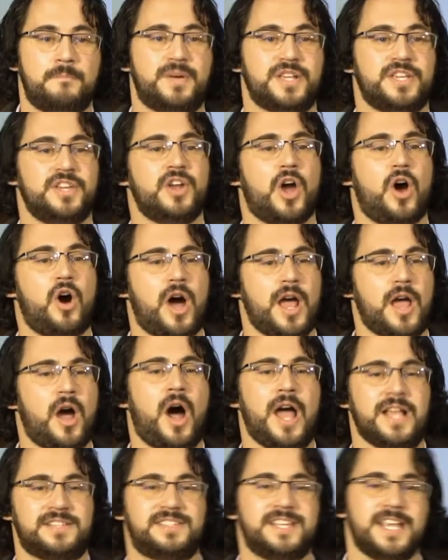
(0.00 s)
But, you know,
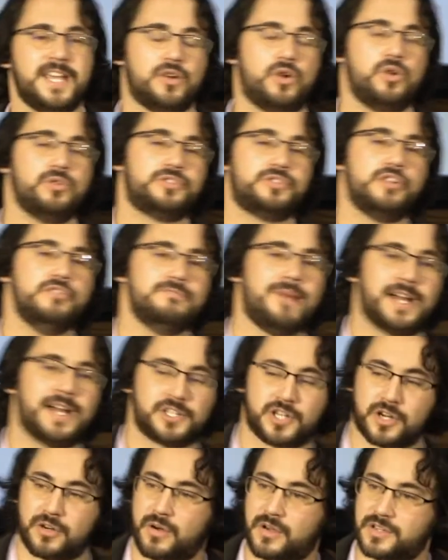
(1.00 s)
I see it all too
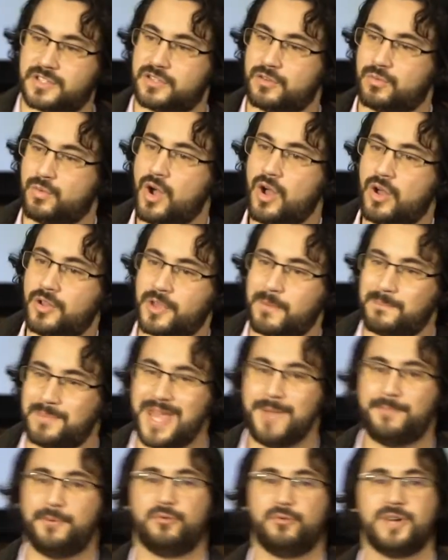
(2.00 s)
much across the world that
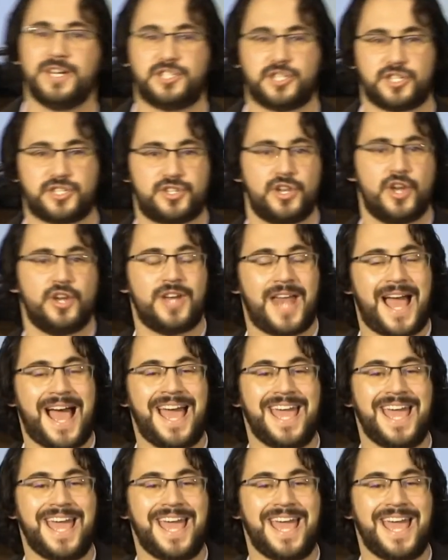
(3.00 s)
people reach a certain